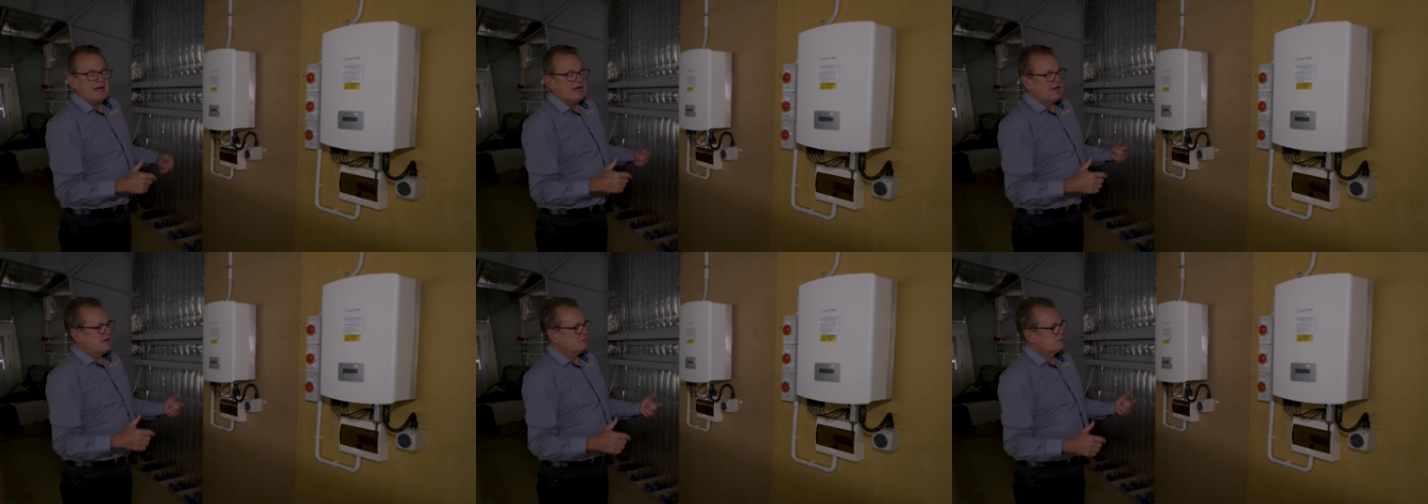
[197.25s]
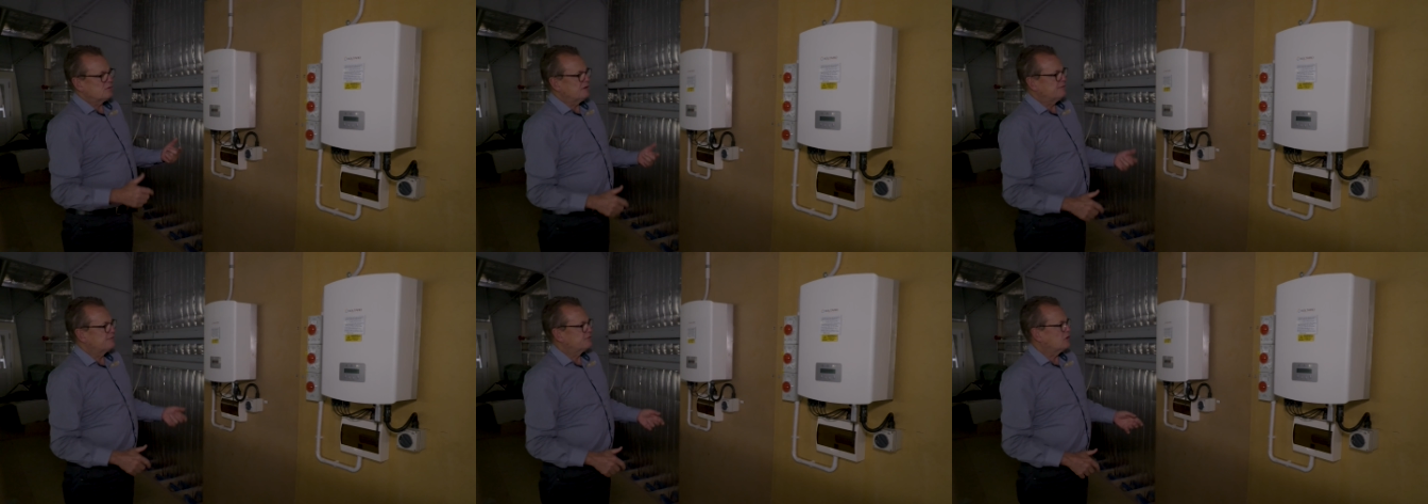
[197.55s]

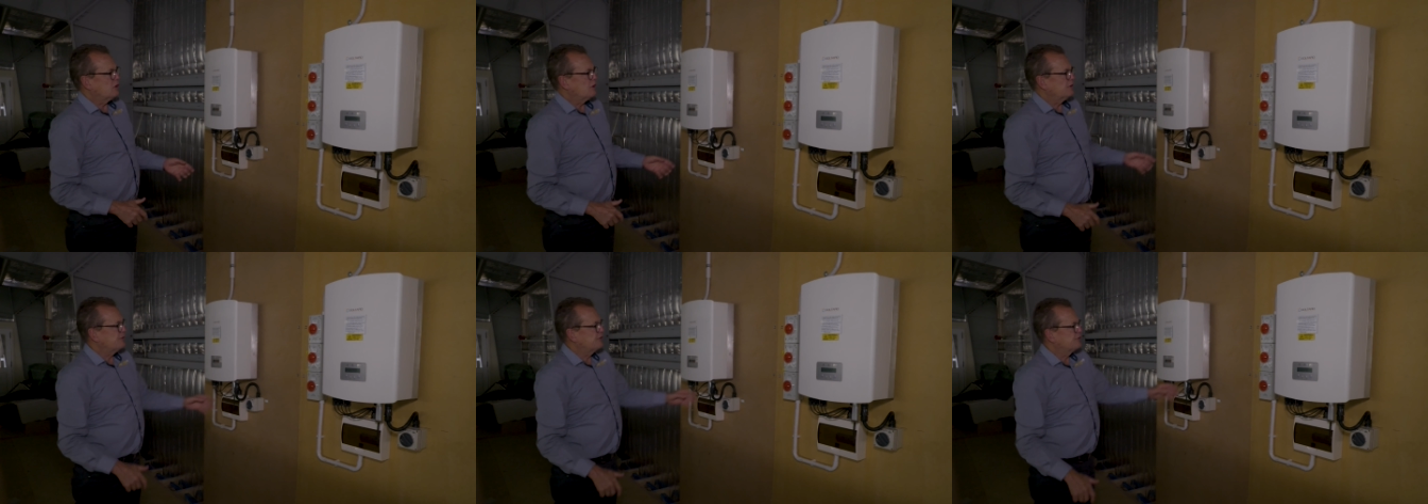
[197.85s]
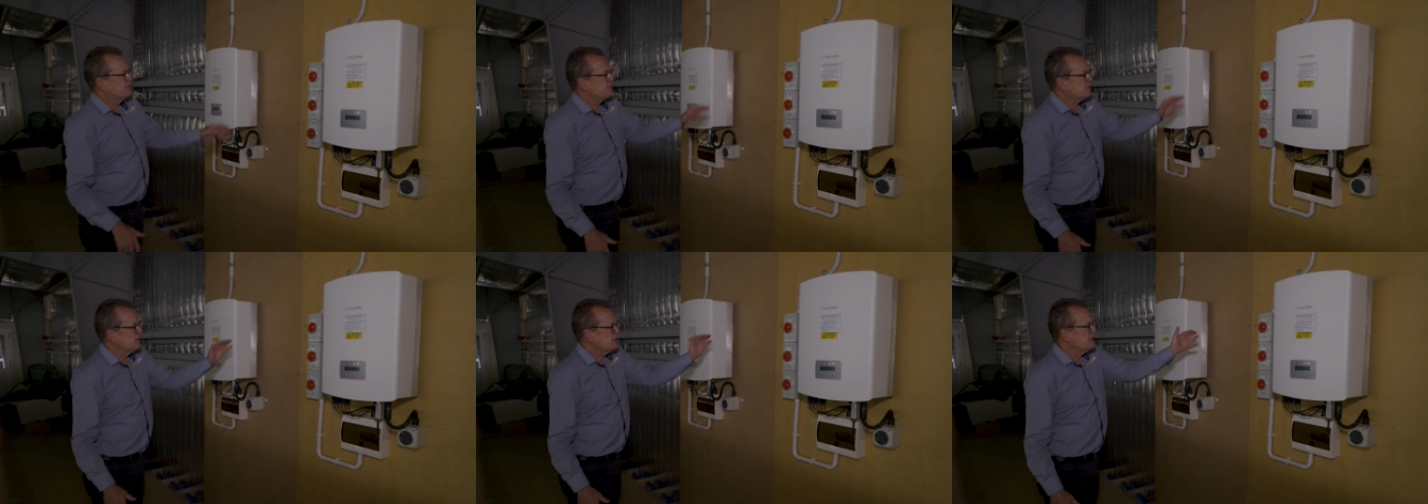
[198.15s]
And we've got
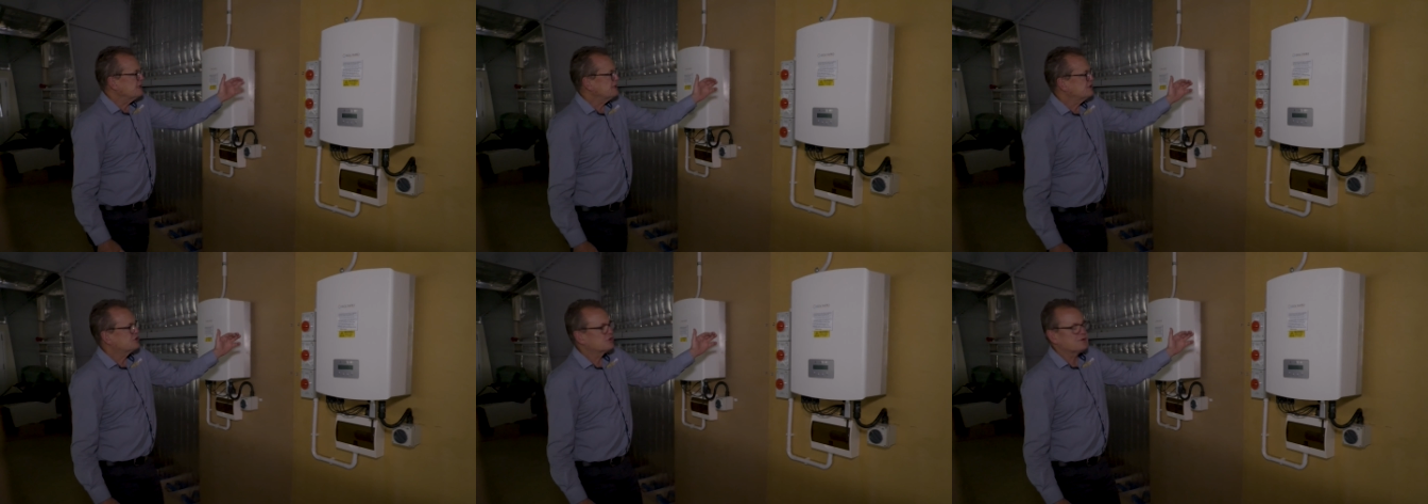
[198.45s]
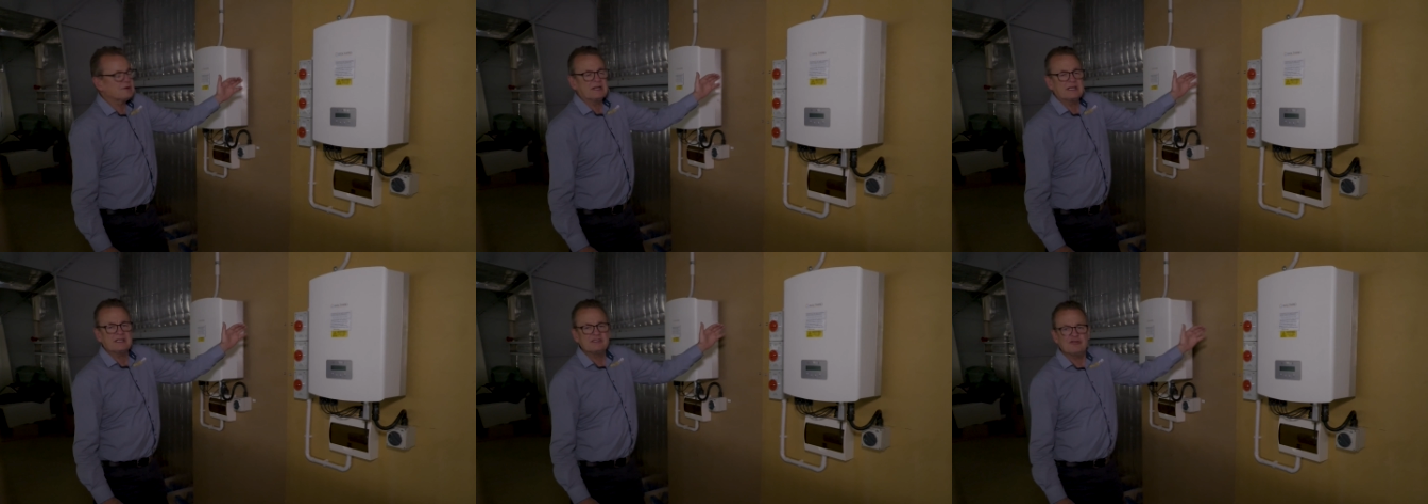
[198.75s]
three
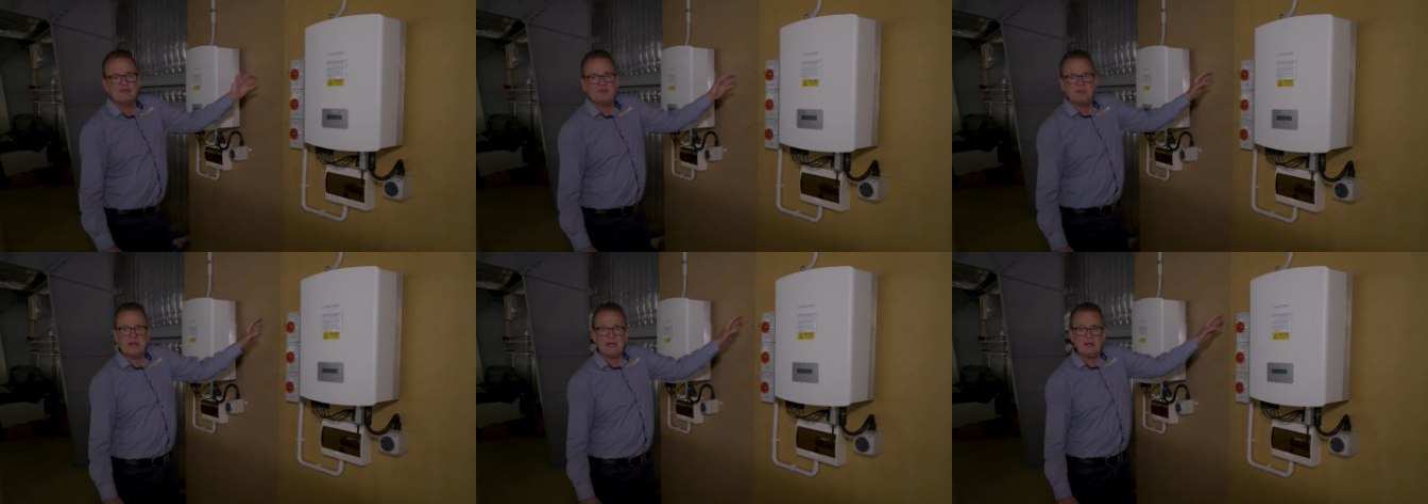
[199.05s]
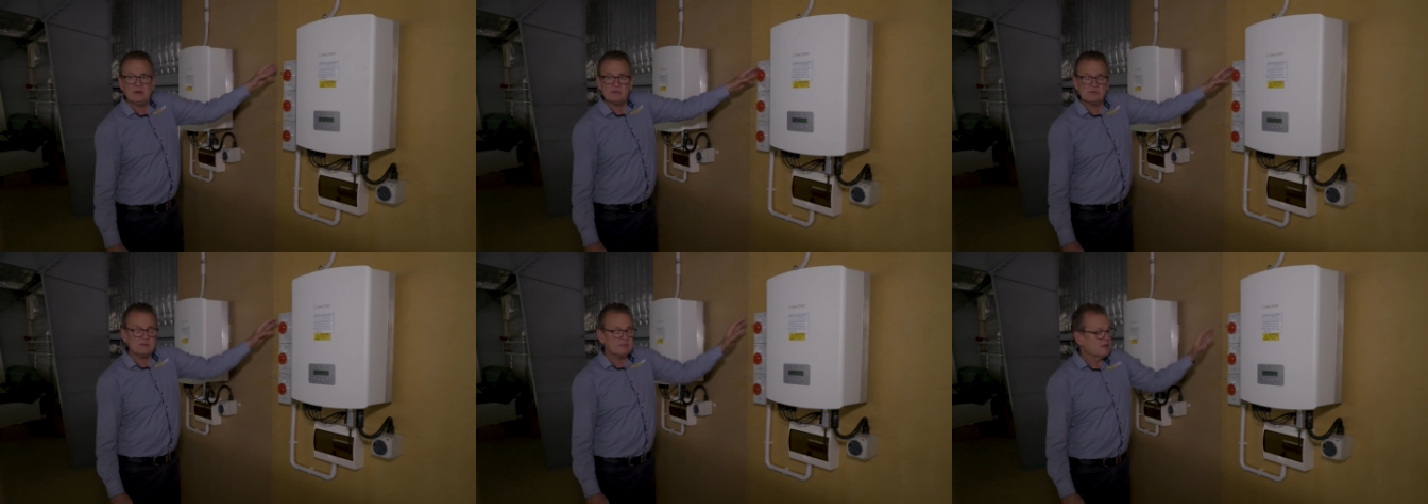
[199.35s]
strings of
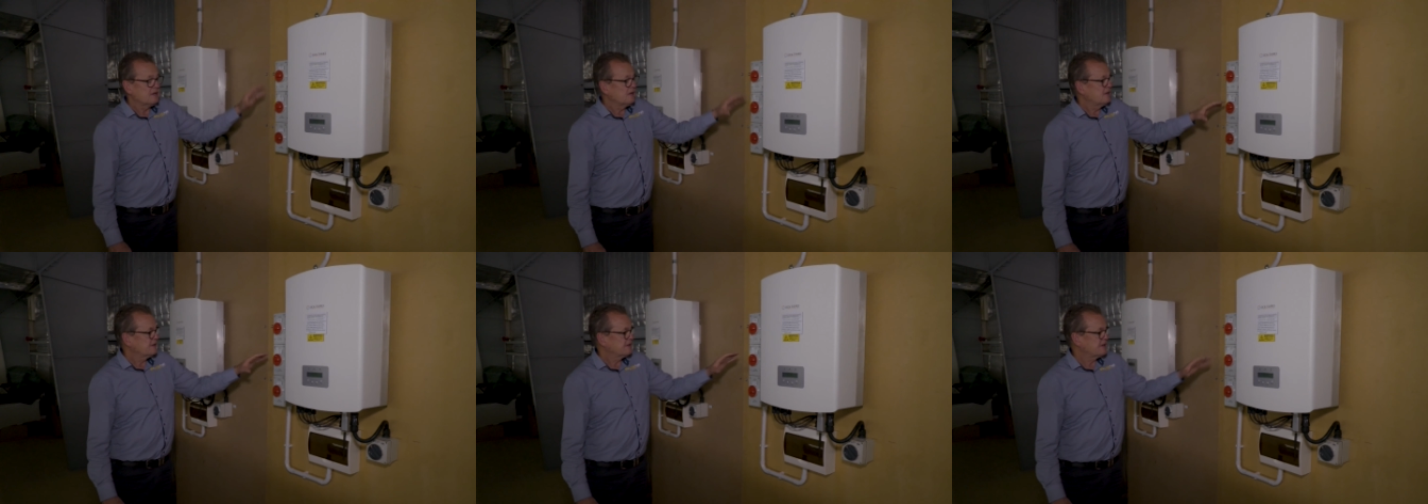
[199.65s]
panels